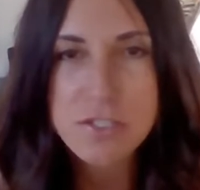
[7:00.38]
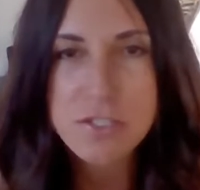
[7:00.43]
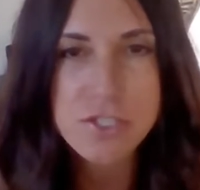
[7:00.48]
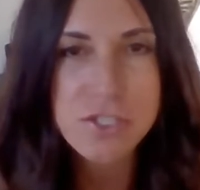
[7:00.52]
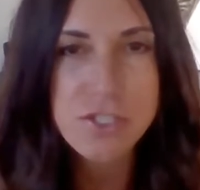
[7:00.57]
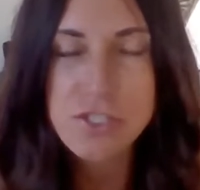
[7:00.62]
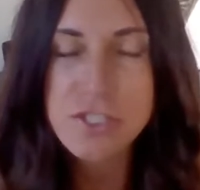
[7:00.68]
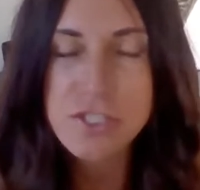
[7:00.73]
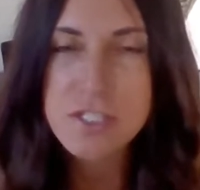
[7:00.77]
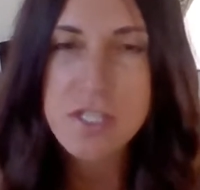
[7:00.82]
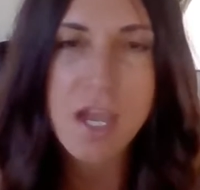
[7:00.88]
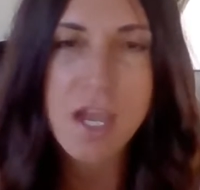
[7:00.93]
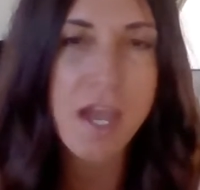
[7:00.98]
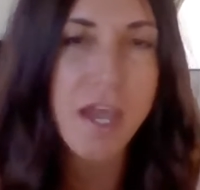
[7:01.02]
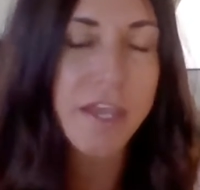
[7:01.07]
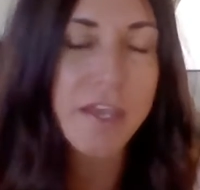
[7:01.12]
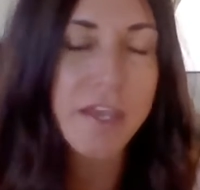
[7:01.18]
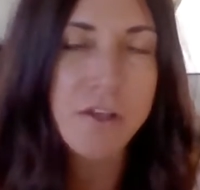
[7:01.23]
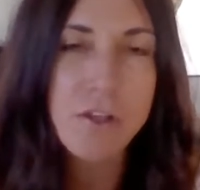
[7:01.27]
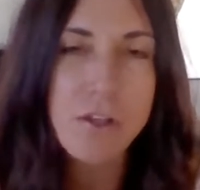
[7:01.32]

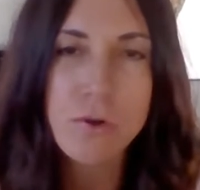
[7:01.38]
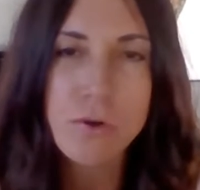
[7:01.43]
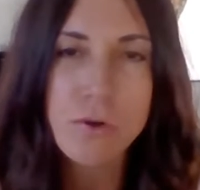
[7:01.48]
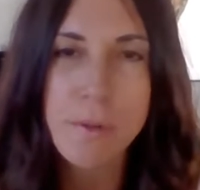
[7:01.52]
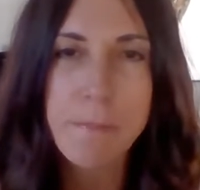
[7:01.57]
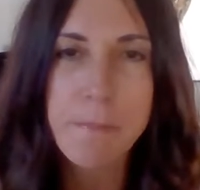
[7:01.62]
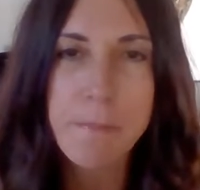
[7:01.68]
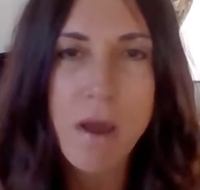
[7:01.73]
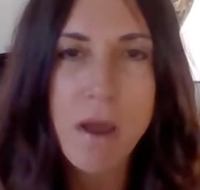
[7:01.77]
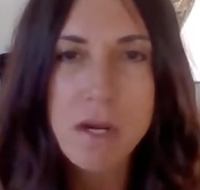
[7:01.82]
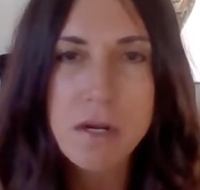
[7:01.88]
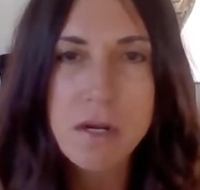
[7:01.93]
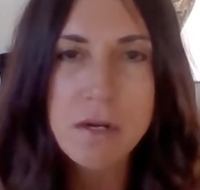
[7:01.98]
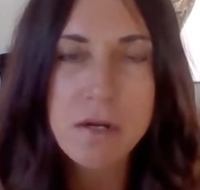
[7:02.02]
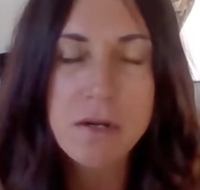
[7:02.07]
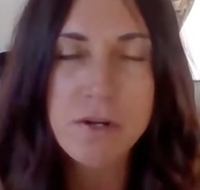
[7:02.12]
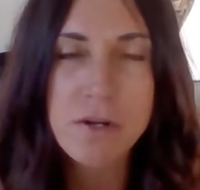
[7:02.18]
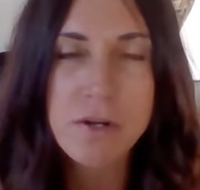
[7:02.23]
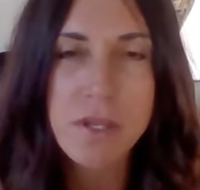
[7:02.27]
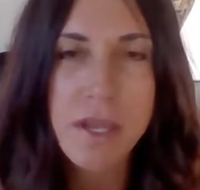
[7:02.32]
style or a
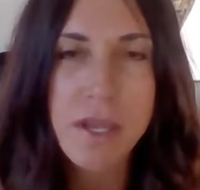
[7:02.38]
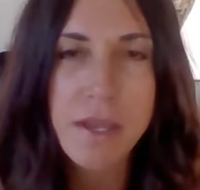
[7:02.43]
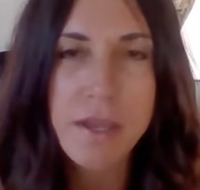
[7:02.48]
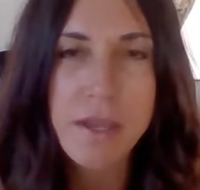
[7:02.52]
modern,